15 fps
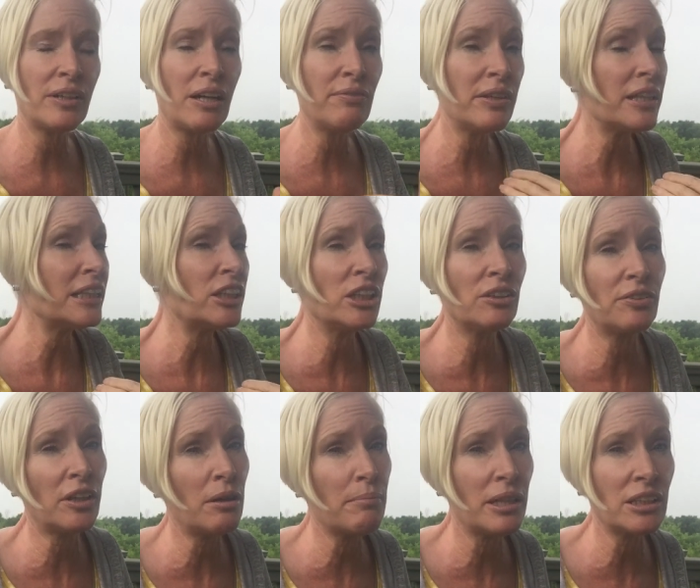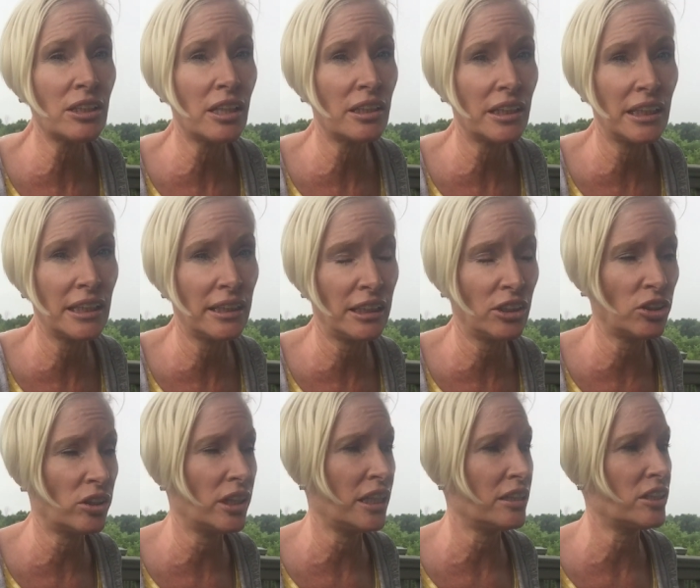And I feel like she's very much on a healing
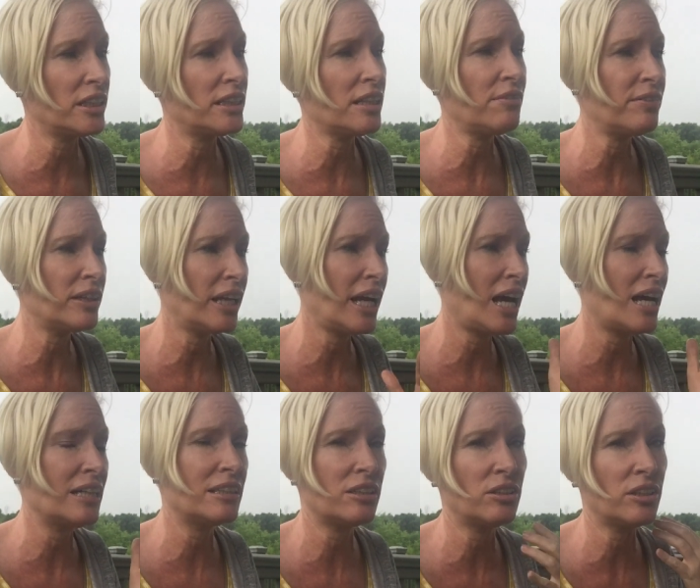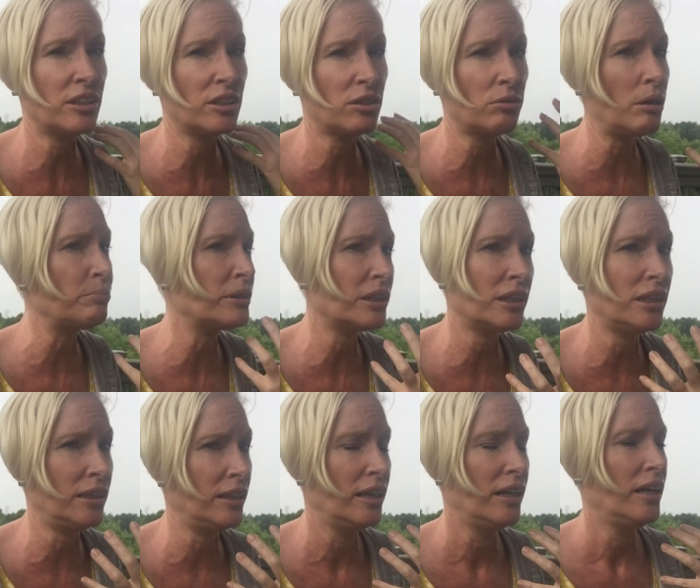journey. She definitely has, there's
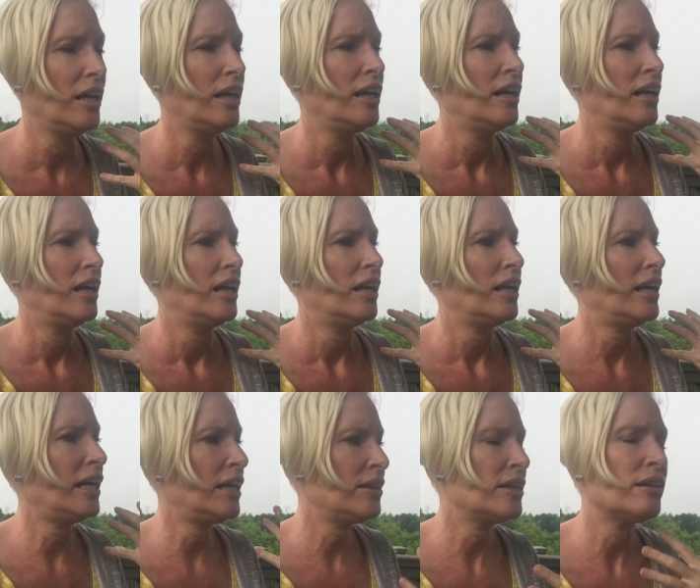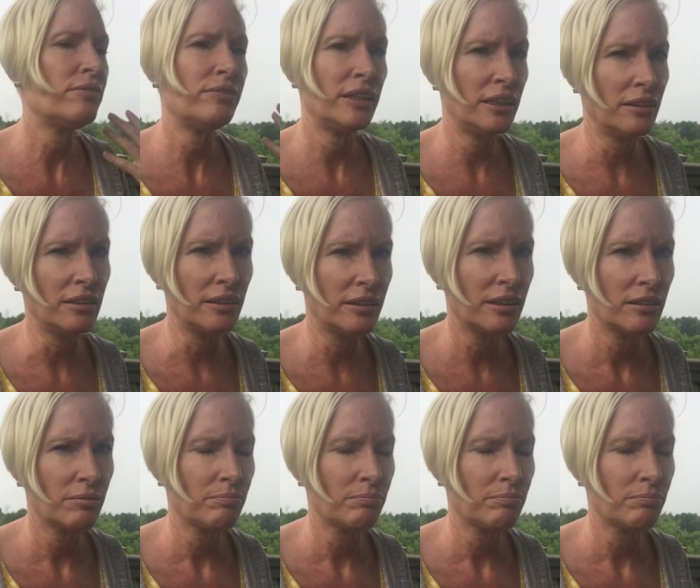disruption in the field